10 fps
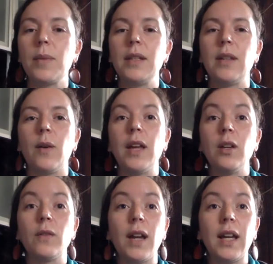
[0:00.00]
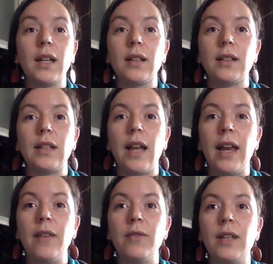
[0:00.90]
And you're right, not
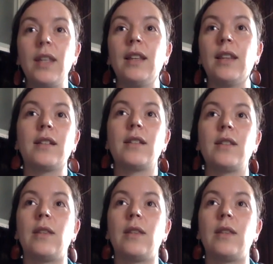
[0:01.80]
everything that's